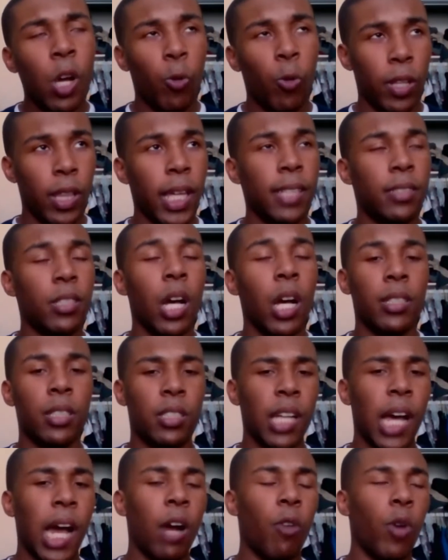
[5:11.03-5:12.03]
when they
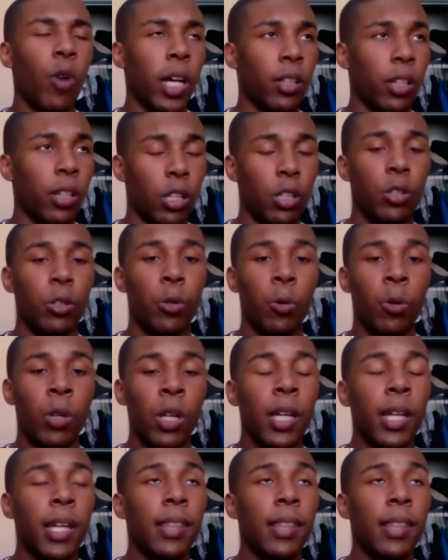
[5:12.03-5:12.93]
talked to Tyronn Lue,